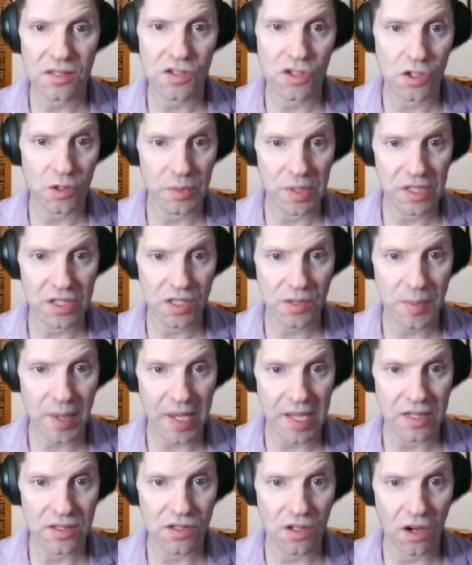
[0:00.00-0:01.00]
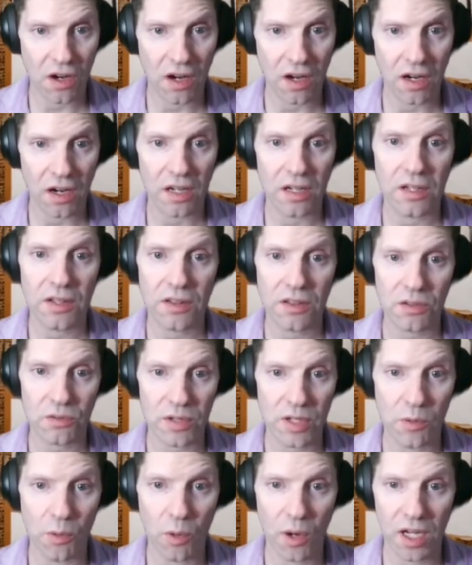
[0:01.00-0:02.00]
assuming spades are
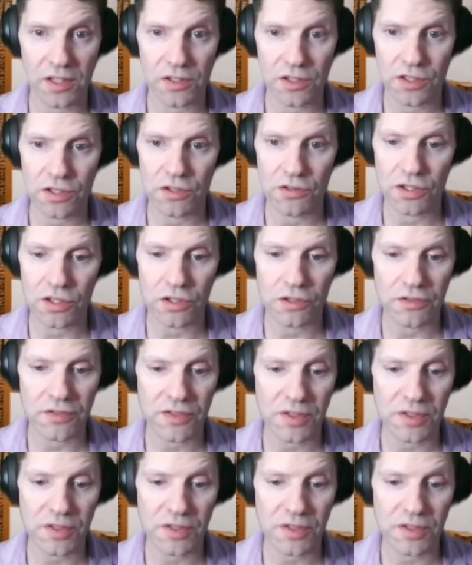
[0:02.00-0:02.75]
3-1 or 2-2.